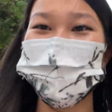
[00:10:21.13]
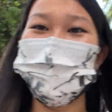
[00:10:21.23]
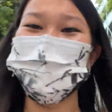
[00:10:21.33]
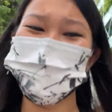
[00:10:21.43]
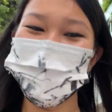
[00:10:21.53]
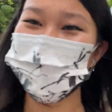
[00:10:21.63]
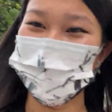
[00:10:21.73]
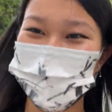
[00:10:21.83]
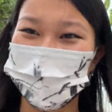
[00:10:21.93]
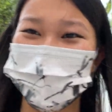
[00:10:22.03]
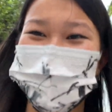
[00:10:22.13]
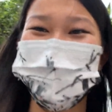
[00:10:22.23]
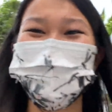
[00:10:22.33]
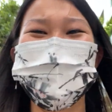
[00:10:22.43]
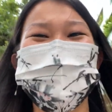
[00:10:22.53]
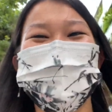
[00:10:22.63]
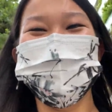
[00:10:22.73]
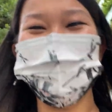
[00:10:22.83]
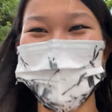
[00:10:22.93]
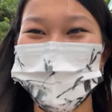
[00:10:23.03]
I need food first,
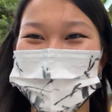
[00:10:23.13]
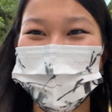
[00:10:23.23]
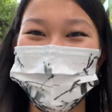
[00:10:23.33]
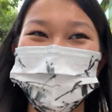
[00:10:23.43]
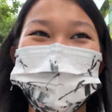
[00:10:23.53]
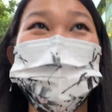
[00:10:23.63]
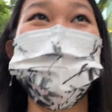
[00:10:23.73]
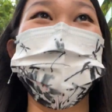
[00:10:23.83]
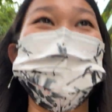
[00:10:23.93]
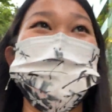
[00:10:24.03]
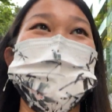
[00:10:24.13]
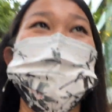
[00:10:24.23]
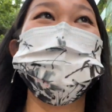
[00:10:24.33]
so I'm gonna go to